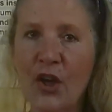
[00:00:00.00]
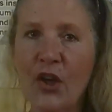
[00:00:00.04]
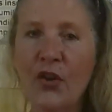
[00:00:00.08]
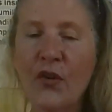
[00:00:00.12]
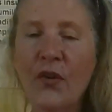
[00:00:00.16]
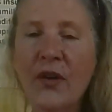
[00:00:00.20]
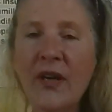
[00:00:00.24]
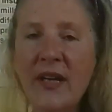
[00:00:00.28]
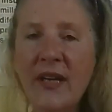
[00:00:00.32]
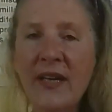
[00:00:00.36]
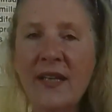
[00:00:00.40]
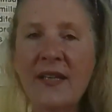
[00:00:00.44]

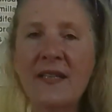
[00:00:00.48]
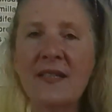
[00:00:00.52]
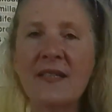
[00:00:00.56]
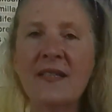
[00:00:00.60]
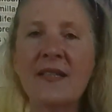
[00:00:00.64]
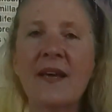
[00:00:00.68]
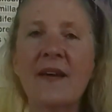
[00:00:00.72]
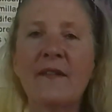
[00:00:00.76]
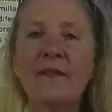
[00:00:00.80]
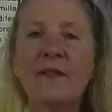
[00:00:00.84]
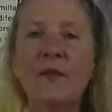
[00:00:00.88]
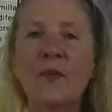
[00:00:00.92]
Greetings,
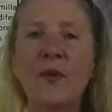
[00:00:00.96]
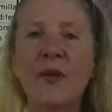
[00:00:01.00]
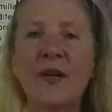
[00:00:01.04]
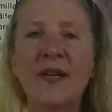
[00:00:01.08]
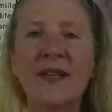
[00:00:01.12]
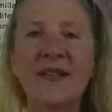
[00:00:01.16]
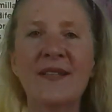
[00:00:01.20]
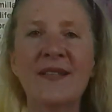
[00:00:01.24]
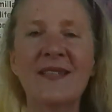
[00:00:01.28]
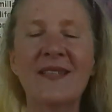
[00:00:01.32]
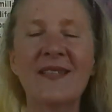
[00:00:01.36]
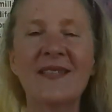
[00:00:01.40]
loved
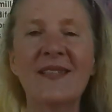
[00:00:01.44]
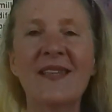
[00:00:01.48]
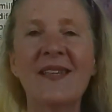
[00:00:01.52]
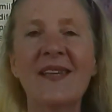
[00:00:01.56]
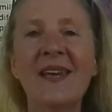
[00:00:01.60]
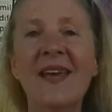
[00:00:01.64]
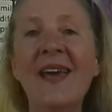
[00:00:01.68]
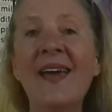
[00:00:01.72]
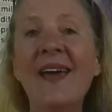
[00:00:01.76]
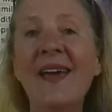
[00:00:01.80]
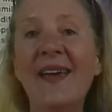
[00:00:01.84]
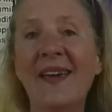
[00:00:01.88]
ones.
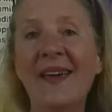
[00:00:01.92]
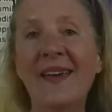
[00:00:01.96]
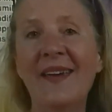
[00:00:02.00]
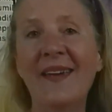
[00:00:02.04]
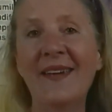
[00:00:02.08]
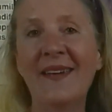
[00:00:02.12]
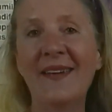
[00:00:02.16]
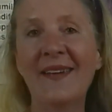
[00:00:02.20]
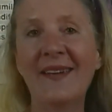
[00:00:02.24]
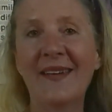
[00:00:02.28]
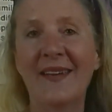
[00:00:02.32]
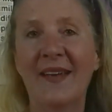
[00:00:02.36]

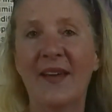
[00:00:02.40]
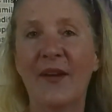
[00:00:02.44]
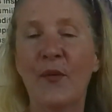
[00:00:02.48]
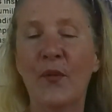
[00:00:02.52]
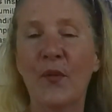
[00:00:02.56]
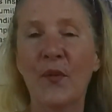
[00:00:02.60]
Today